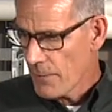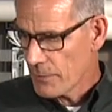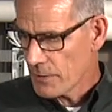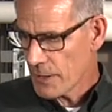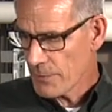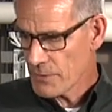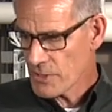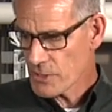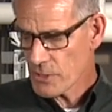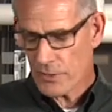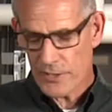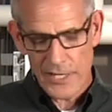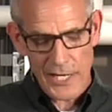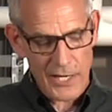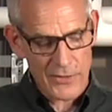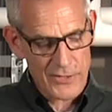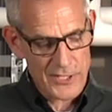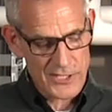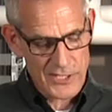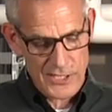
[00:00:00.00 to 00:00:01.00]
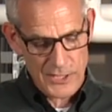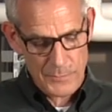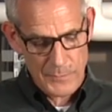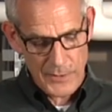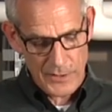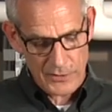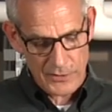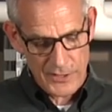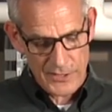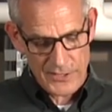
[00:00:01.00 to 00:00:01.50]
But let me show you how this is
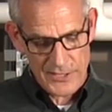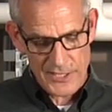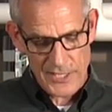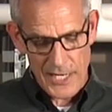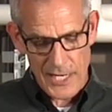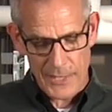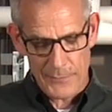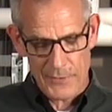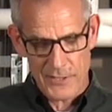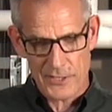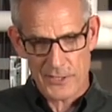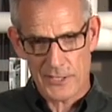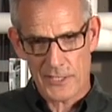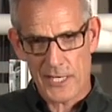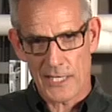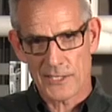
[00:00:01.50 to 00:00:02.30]
built inside because it's